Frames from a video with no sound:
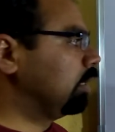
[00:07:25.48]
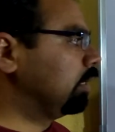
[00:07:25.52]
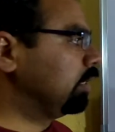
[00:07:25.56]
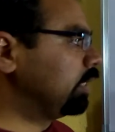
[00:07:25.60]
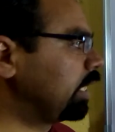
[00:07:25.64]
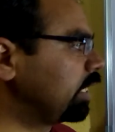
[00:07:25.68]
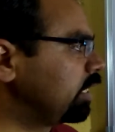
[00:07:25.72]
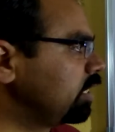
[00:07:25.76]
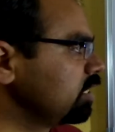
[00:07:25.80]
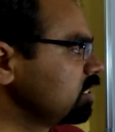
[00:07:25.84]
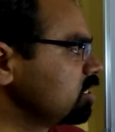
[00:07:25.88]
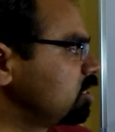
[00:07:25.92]

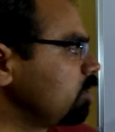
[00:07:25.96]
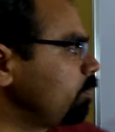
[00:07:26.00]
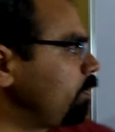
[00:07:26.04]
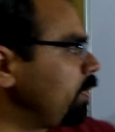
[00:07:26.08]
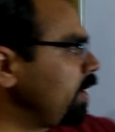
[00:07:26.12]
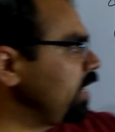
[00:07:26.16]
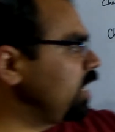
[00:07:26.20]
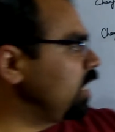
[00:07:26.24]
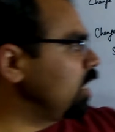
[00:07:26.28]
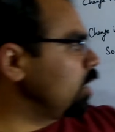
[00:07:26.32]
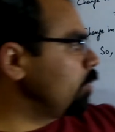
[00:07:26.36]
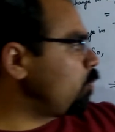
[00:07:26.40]
That is
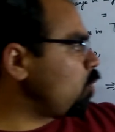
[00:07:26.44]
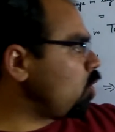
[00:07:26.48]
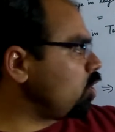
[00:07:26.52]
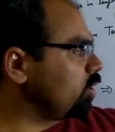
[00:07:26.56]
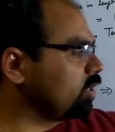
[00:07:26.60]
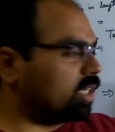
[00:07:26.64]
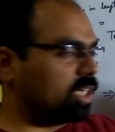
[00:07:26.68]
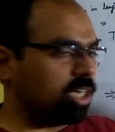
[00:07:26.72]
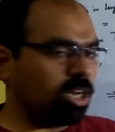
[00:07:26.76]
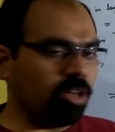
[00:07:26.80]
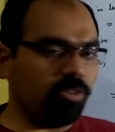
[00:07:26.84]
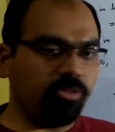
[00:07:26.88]
dependent
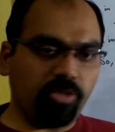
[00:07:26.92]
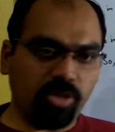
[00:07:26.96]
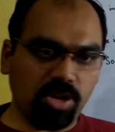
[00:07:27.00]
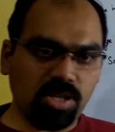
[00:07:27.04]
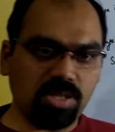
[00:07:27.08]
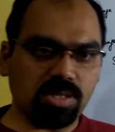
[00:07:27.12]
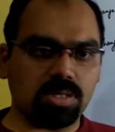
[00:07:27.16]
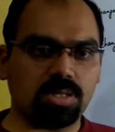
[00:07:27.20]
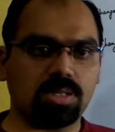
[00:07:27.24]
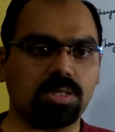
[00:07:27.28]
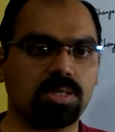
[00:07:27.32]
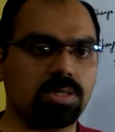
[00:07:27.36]
upon the
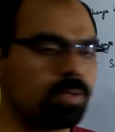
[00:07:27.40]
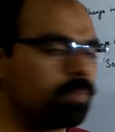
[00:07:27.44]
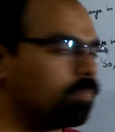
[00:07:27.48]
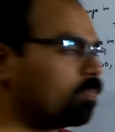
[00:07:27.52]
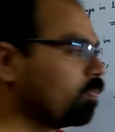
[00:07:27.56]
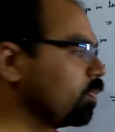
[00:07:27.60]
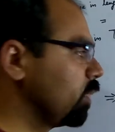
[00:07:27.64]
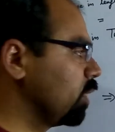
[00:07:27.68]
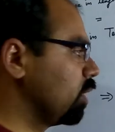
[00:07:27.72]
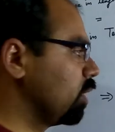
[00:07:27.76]
difference